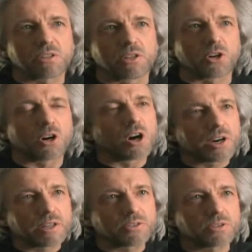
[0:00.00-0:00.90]
that our
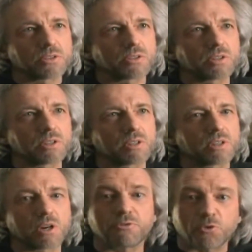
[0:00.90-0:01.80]
audiences and
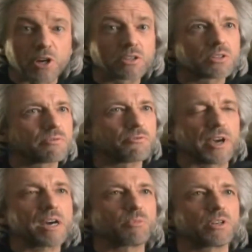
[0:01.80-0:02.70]
our friends and
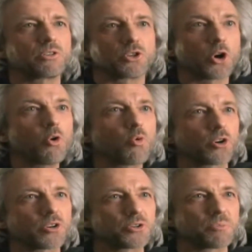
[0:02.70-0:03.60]
families and
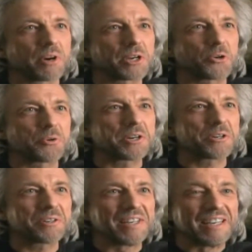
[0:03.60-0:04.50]
co-workers in my
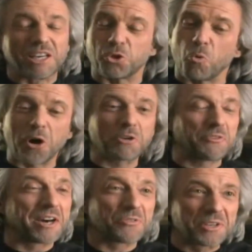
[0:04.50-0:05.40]
career at the Water
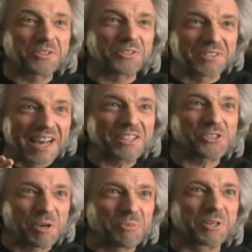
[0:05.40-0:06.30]
Fountain, this is not
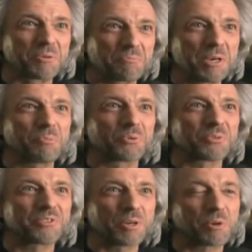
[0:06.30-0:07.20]
something that people
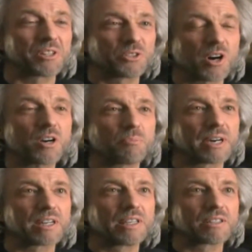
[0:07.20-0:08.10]
typically talk
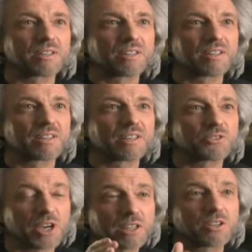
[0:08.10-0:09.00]
about in a
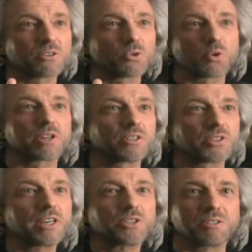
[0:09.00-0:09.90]
technical
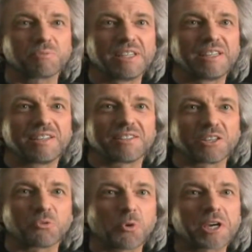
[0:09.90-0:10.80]
organization. They
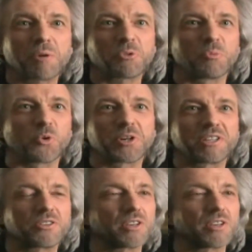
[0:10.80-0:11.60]
don't wake up in the morning and